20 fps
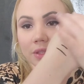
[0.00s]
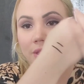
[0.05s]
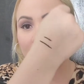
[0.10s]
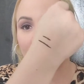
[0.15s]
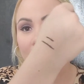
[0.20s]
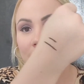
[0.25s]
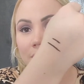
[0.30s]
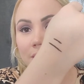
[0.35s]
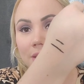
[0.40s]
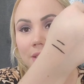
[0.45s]

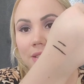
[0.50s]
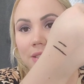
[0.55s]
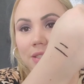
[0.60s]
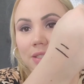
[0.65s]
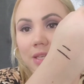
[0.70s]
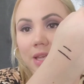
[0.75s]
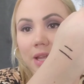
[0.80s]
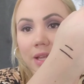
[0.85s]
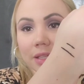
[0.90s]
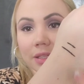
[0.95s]
That's
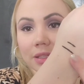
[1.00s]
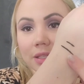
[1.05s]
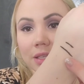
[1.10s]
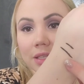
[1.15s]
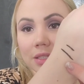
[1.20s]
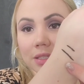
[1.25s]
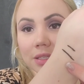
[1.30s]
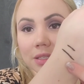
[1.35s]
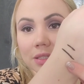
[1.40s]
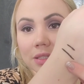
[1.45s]
insane.
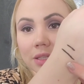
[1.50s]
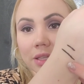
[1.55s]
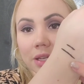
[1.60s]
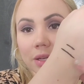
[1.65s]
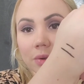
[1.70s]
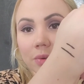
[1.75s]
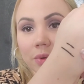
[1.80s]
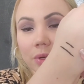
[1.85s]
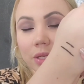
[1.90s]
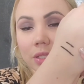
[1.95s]
This is
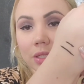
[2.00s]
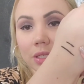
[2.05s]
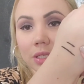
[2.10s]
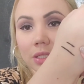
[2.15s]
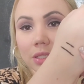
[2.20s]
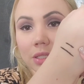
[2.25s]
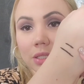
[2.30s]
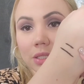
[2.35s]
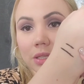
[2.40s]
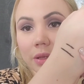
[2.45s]
liquid,
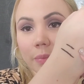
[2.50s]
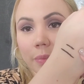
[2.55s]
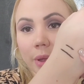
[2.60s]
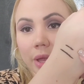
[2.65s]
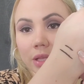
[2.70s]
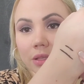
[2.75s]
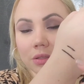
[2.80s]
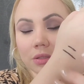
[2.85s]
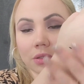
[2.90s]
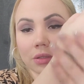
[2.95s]
this is the
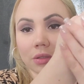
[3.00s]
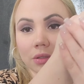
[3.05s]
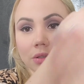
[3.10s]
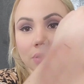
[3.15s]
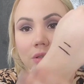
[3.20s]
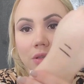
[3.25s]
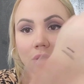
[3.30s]
pencil.